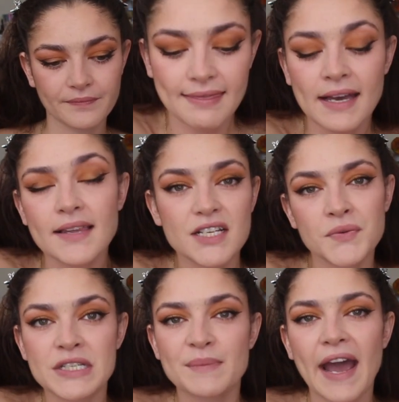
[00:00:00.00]
That last
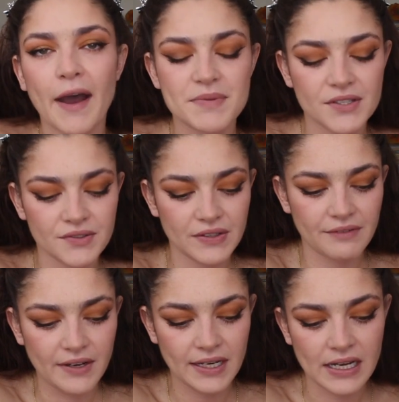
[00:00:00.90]
one is my absolute
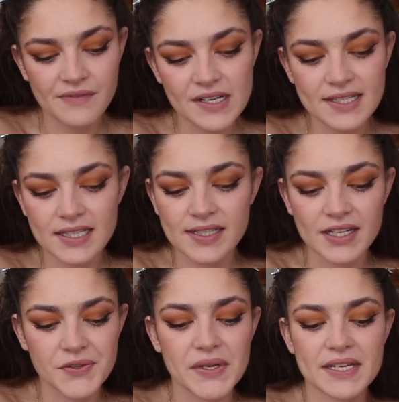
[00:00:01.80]
favorite. He never says
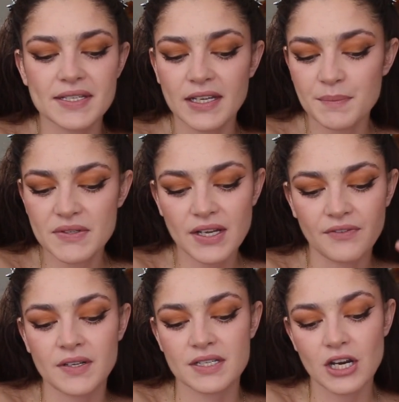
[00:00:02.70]
yes with his lips
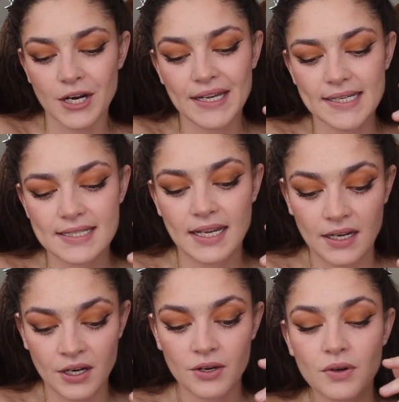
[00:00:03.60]
if in his heart he is
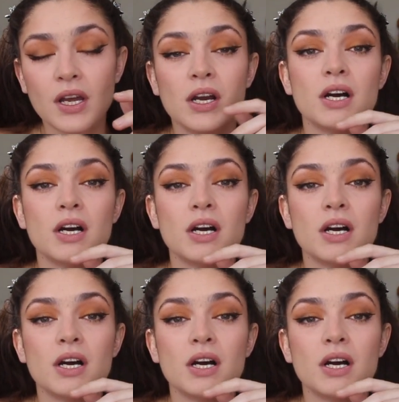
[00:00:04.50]
saying no.